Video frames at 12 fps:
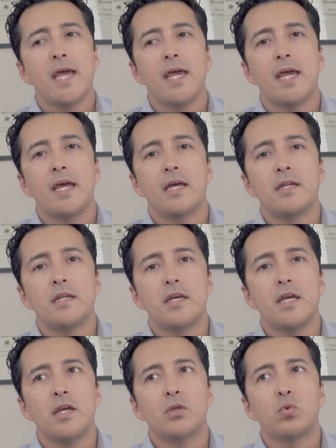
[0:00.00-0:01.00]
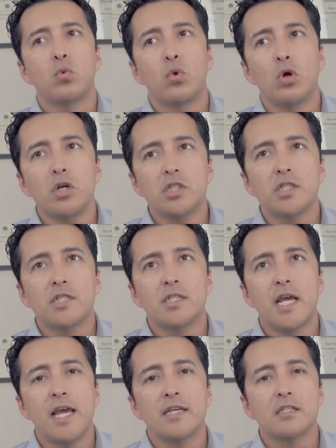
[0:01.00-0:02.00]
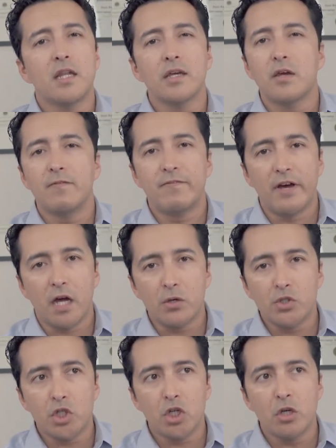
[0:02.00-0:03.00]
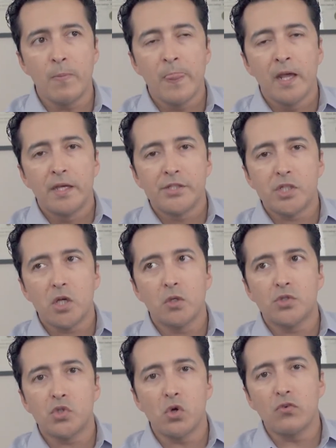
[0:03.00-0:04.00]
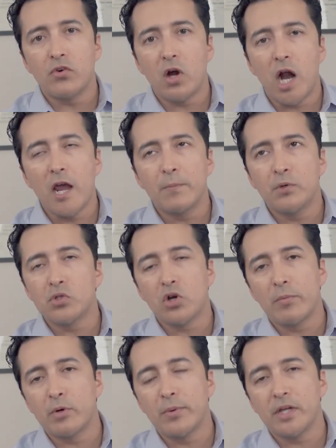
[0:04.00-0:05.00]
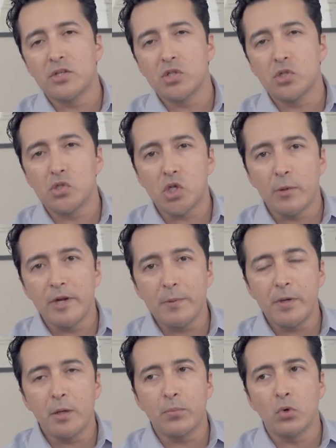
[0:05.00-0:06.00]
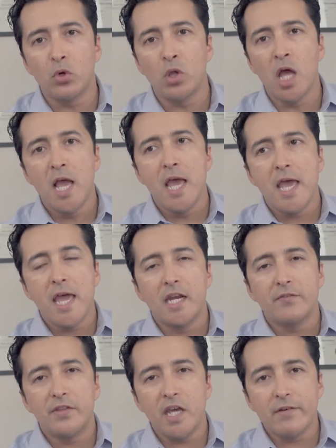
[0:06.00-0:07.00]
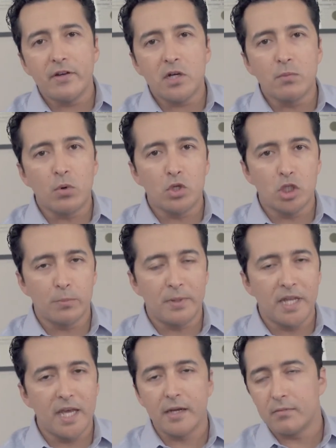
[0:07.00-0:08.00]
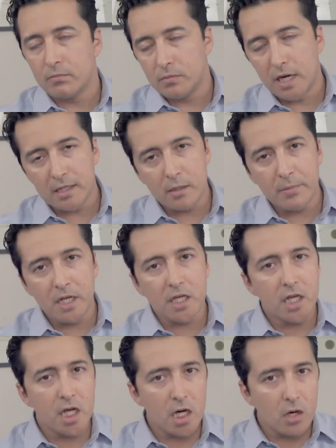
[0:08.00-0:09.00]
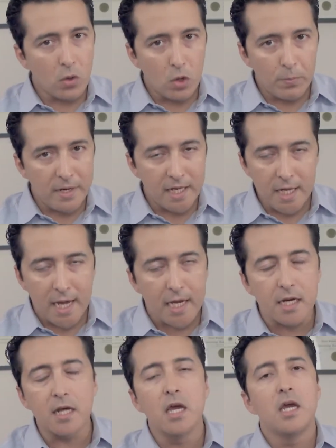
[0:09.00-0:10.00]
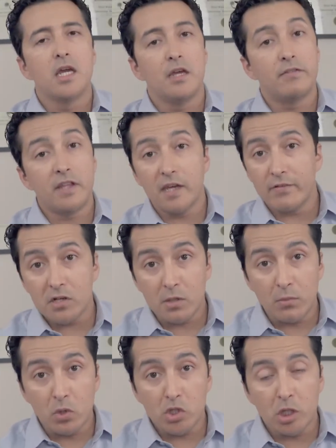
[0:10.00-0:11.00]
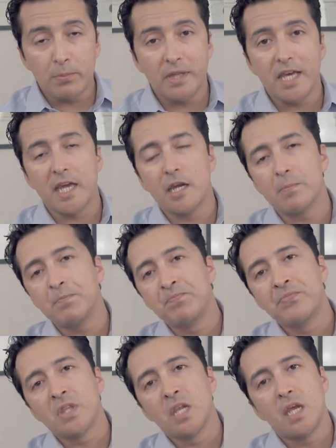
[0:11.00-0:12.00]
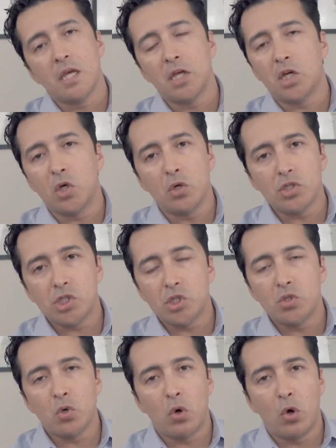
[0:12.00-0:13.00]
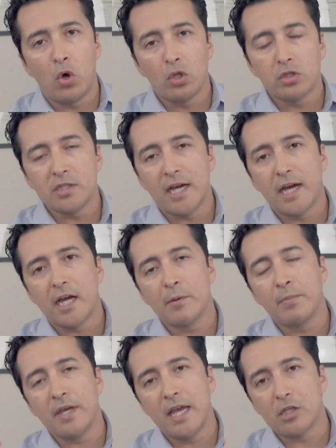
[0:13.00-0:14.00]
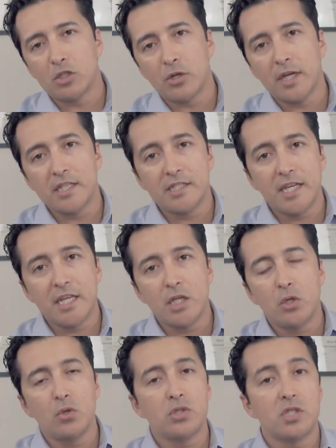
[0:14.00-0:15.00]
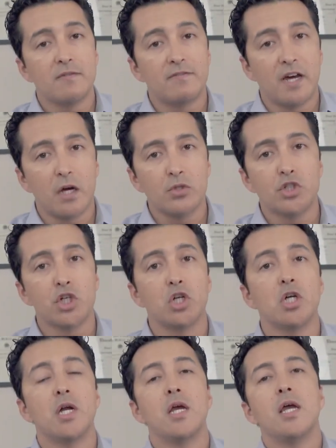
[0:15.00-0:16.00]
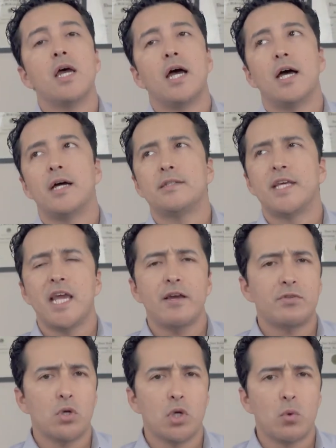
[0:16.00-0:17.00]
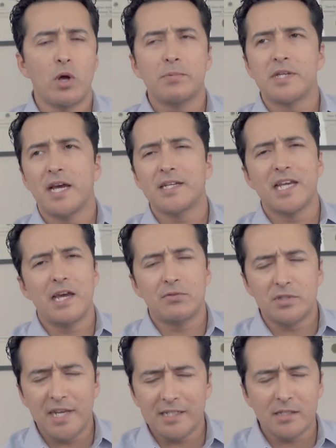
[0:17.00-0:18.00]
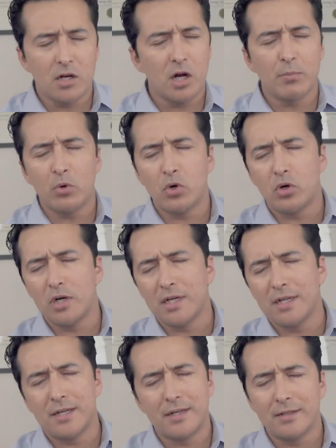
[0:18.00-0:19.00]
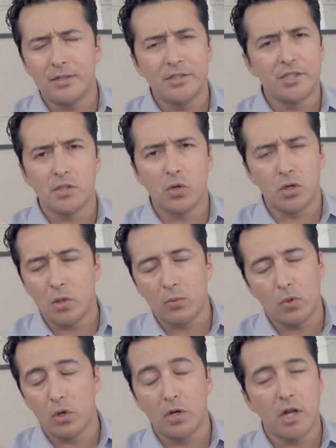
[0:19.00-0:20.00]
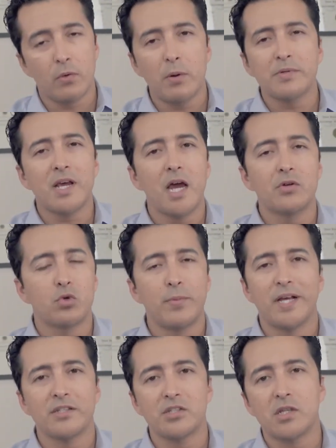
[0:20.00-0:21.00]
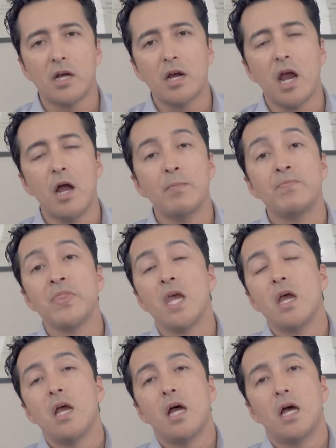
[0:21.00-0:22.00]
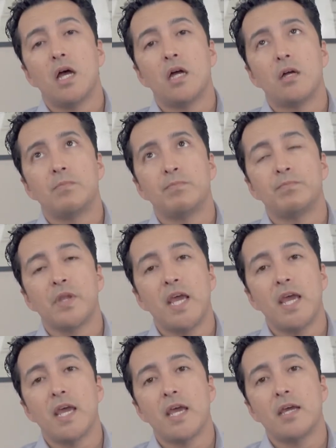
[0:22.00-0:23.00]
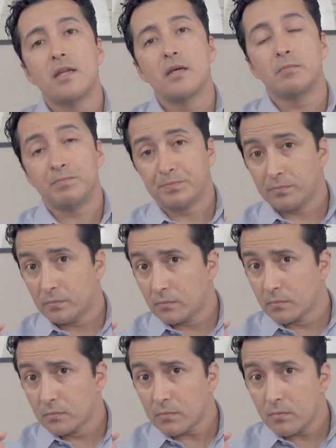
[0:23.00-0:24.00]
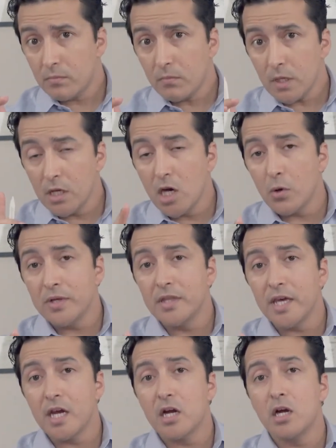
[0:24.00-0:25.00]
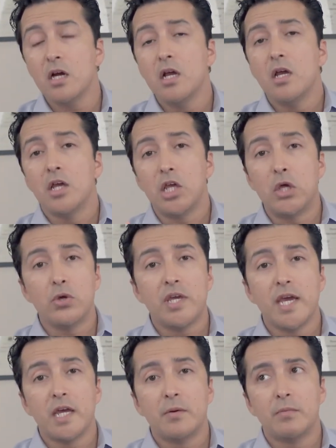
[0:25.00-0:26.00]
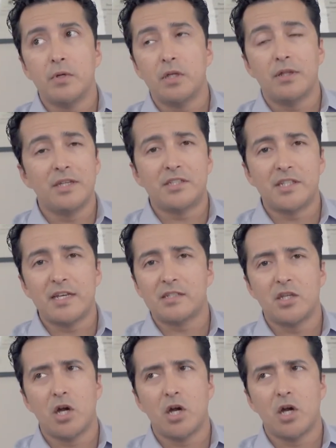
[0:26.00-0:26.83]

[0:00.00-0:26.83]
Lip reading: and it works as like a voucher. So far I have prescribed Rybelsus to so many people, and if they have a commercial plan, not the Medicare or Medicaid, if they have a commercial plan, it goes through all the time as long as they use the voucher. They have to go to the website. They have to text a number. You just go to their website, rybelsus.com, and in there it says